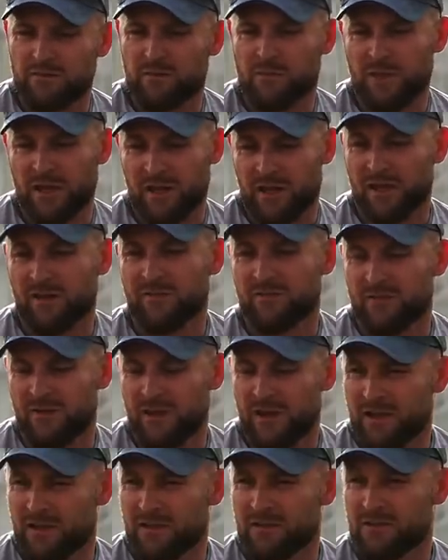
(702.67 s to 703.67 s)
It's about us
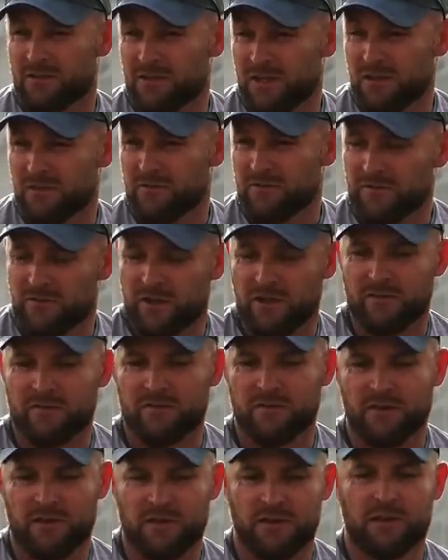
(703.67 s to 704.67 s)
now, and the challenge for
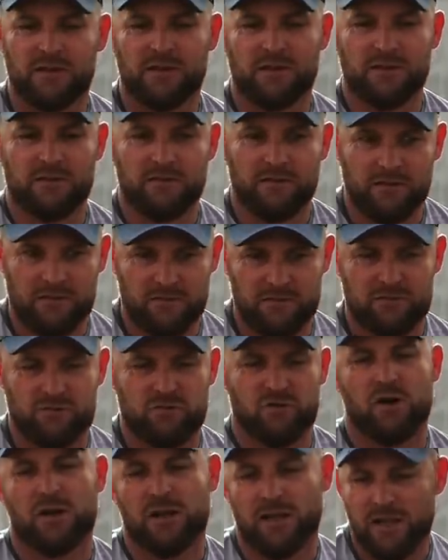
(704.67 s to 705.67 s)
us is
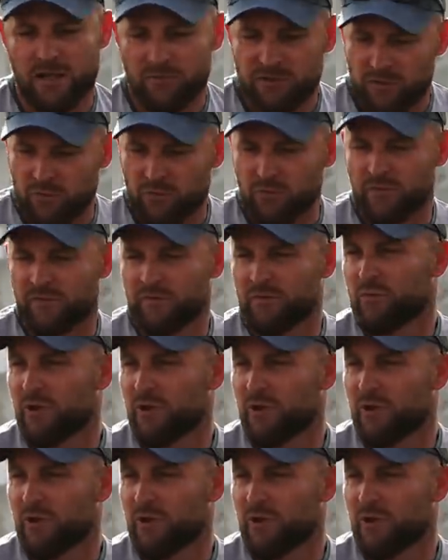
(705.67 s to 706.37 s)
trying to keep the noise